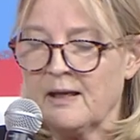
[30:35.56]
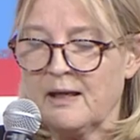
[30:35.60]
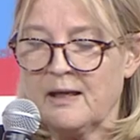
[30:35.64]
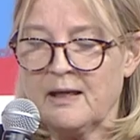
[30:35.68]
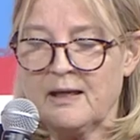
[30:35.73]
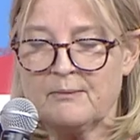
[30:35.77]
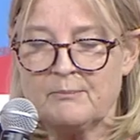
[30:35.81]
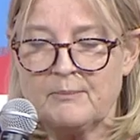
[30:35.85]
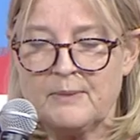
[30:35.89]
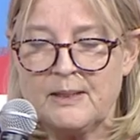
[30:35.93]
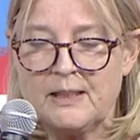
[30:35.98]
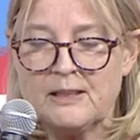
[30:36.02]

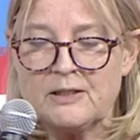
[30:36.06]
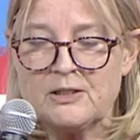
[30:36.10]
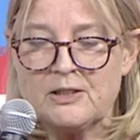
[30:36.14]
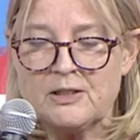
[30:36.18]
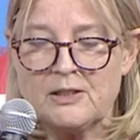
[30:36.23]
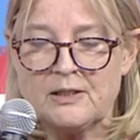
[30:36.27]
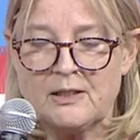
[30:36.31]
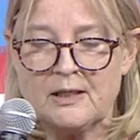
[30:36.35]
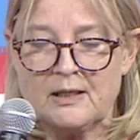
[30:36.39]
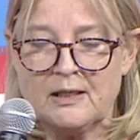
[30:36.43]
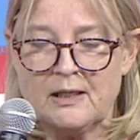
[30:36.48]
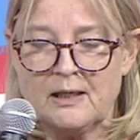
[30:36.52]

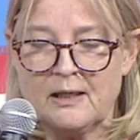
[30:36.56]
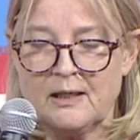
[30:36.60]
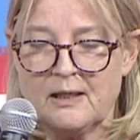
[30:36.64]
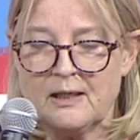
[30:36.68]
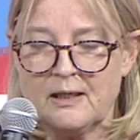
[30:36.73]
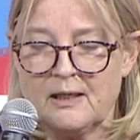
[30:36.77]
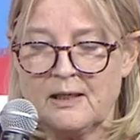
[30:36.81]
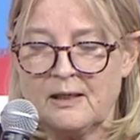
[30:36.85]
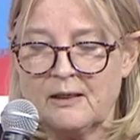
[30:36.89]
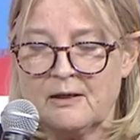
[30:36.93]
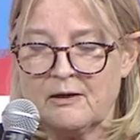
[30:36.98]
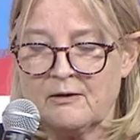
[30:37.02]
meeting
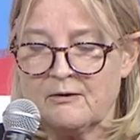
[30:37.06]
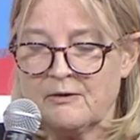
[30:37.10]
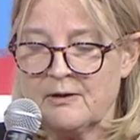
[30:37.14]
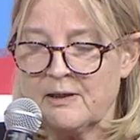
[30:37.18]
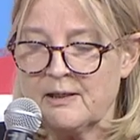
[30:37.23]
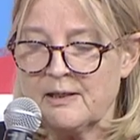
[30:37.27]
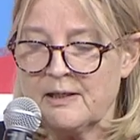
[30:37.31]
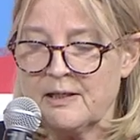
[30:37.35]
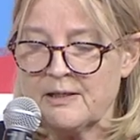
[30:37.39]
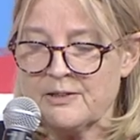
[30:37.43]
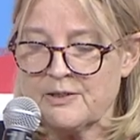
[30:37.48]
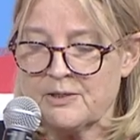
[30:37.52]
here
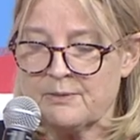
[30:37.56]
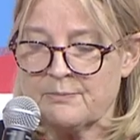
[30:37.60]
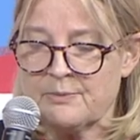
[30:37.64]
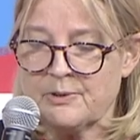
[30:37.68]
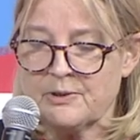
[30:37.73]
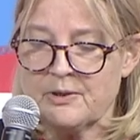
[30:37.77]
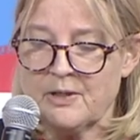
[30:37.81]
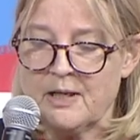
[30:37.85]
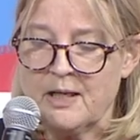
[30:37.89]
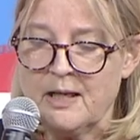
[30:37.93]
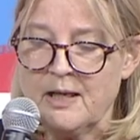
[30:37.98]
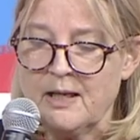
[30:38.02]
in
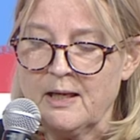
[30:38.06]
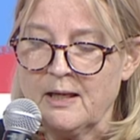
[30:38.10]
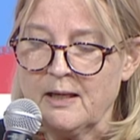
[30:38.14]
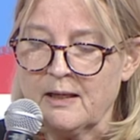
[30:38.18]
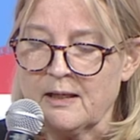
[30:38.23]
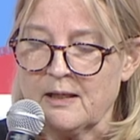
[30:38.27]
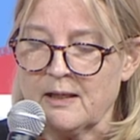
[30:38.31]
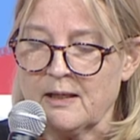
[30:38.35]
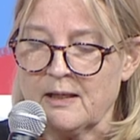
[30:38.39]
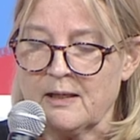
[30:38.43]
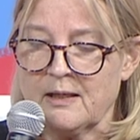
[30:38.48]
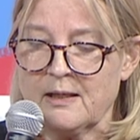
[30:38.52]
Lisbon.
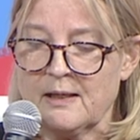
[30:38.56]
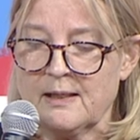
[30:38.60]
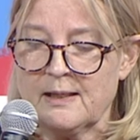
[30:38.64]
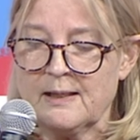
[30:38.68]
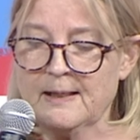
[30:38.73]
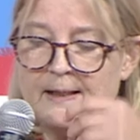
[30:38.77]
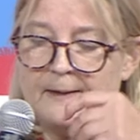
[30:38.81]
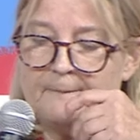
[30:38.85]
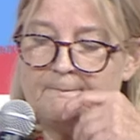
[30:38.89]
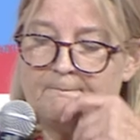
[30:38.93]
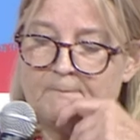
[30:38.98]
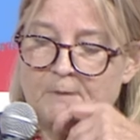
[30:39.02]

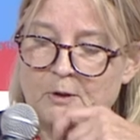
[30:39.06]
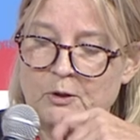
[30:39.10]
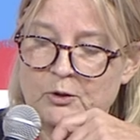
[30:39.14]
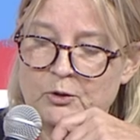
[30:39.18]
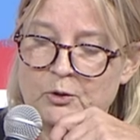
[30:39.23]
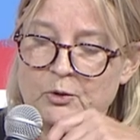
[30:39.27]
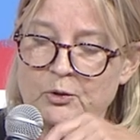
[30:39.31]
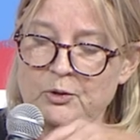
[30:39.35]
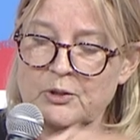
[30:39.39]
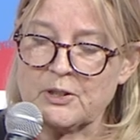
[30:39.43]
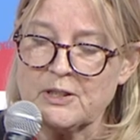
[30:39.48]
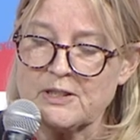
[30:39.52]
A
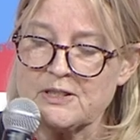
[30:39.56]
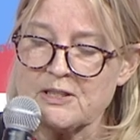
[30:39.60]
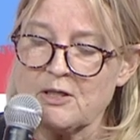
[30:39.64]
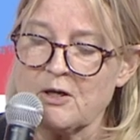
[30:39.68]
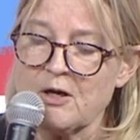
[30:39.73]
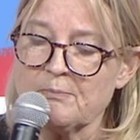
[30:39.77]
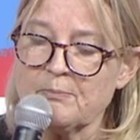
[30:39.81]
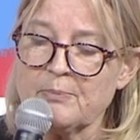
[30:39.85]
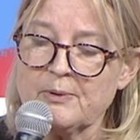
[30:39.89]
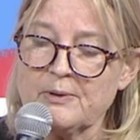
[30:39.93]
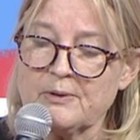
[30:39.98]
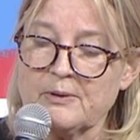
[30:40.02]
good
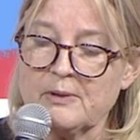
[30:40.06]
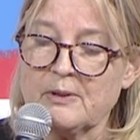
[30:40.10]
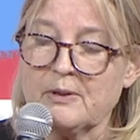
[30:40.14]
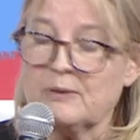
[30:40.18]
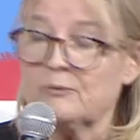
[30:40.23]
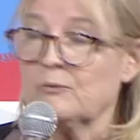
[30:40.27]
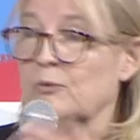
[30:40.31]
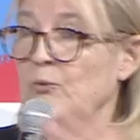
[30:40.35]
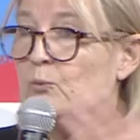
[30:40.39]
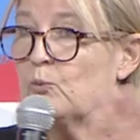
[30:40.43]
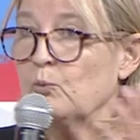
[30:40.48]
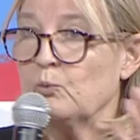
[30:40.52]
example,
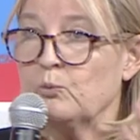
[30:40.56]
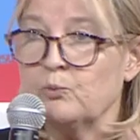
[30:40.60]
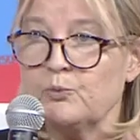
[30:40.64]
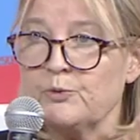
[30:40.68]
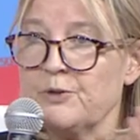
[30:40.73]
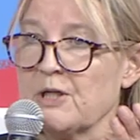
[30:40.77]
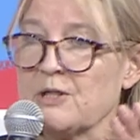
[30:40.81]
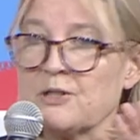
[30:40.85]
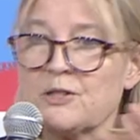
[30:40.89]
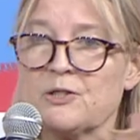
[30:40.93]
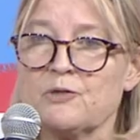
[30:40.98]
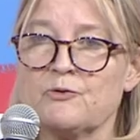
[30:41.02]

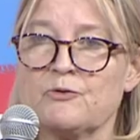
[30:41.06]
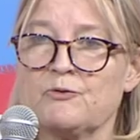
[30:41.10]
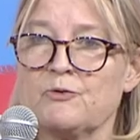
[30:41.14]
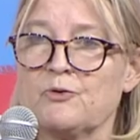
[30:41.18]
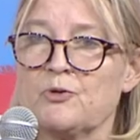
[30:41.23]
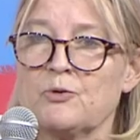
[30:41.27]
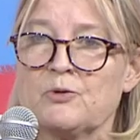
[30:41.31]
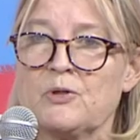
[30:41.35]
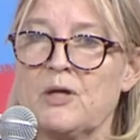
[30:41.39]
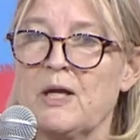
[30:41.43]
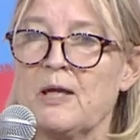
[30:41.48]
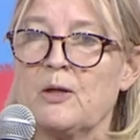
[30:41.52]
just
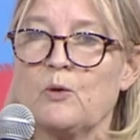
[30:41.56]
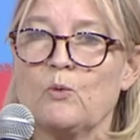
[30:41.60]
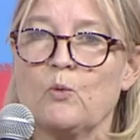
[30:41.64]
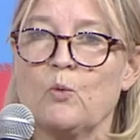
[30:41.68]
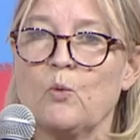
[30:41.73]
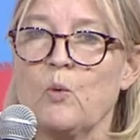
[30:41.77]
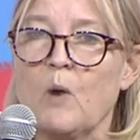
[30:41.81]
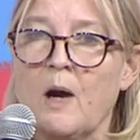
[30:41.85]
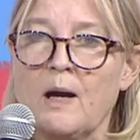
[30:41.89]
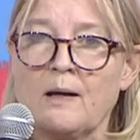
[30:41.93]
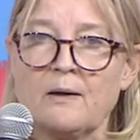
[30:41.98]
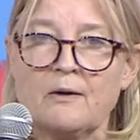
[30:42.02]
to take
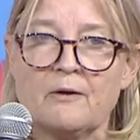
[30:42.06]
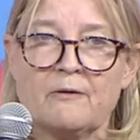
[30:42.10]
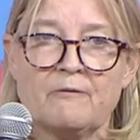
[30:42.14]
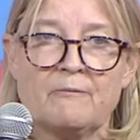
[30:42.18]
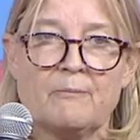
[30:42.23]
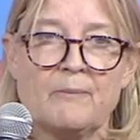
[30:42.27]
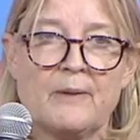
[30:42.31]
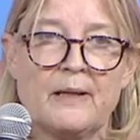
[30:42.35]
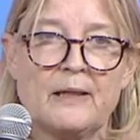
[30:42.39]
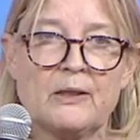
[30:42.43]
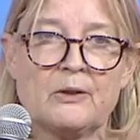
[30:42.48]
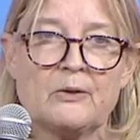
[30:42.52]
one of
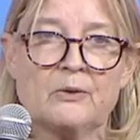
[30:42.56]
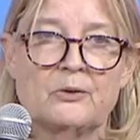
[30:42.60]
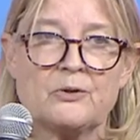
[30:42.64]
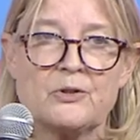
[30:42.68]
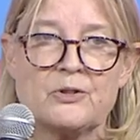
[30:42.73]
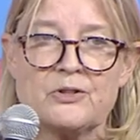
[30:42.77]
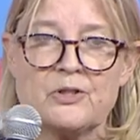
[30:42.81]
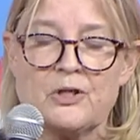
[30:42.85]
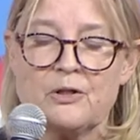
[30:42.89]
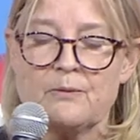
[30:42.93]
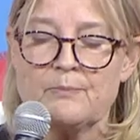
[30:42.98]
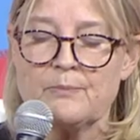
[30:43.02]
many good
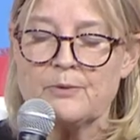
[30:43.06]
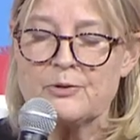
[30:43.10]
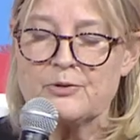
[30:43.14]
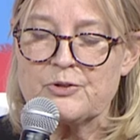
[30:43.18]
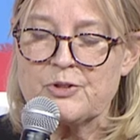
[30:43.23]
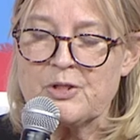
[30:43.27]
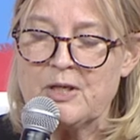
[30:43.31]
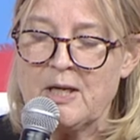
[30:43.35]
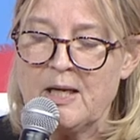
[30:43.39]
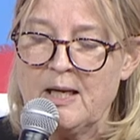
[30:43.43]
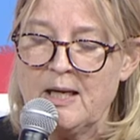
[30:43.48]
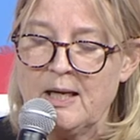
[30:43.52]

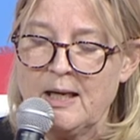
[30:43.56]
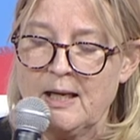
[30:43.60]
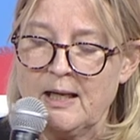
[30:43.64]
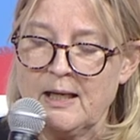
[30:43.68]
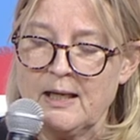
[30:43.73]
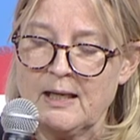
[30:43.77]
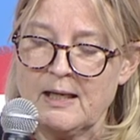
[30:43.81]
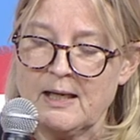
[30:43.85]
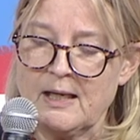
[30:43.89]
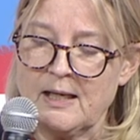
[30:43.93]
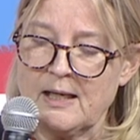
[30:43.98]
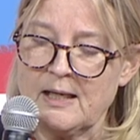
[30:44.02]
examples,
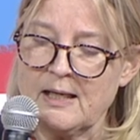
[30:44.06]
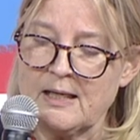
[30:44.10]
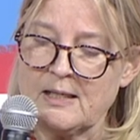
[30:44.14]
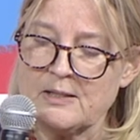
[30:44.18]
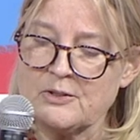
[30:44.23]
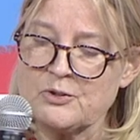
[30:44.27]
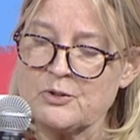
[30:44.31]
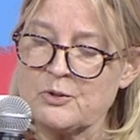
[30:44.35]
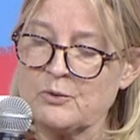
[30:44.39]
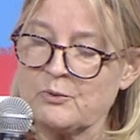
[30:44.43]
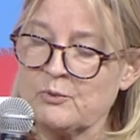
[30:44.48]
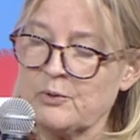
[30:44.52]

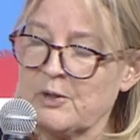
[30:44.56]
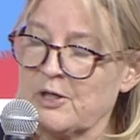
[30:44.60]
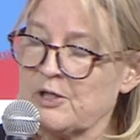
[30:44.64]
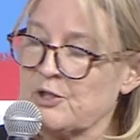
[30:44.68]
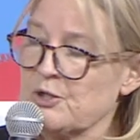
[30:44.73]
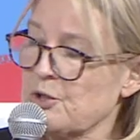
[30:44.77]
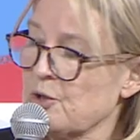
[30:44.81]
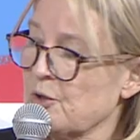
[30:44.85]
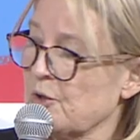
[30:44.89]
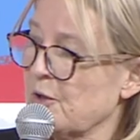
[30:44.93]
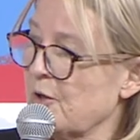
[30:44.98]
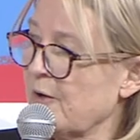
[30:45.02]
is the
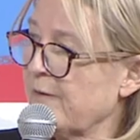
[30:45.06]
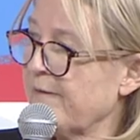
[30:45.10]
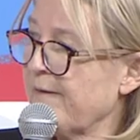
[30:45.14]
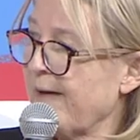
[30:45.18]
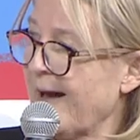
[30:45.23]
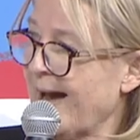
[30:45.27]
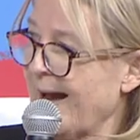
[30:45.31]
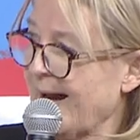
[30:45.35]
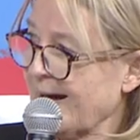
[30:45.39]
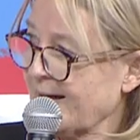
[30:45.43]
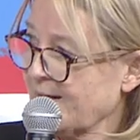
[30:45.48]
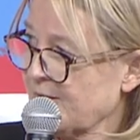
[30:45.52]
question of
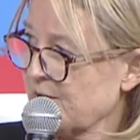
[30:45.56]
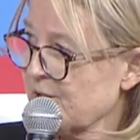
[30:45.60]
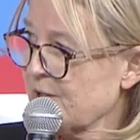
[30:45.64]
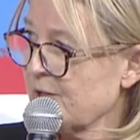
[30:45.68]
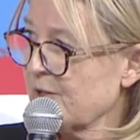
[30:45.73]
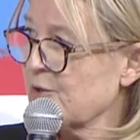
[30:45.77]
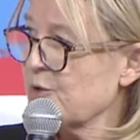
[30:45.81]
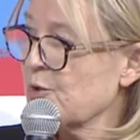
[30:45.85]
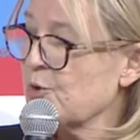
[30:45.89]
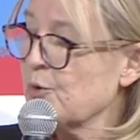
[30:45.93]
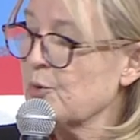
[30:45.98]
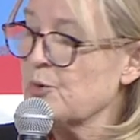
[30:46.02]

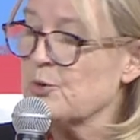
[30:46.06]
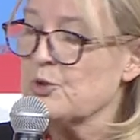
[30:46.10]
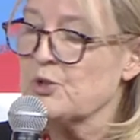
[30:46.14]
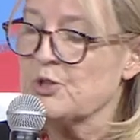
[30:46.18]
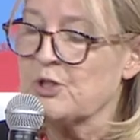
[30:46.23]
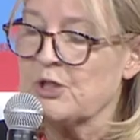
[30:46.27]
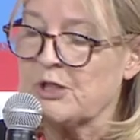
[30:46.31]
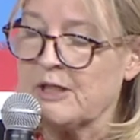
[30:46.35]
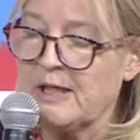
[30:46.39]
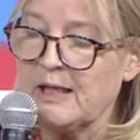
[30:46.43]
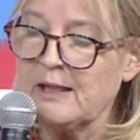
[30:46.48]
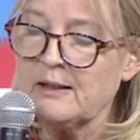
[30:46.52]
access to
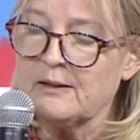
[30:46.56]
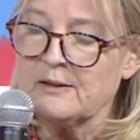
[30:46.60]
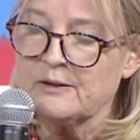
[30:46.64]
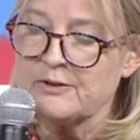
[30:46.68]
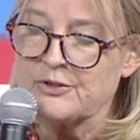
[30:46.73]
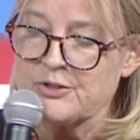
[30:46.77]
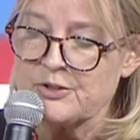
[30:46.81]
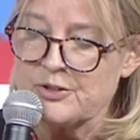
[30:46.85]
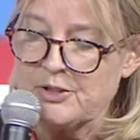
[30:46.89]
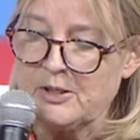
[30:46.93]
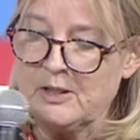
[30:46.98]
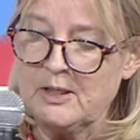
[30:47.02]

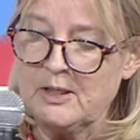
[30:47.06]
skills.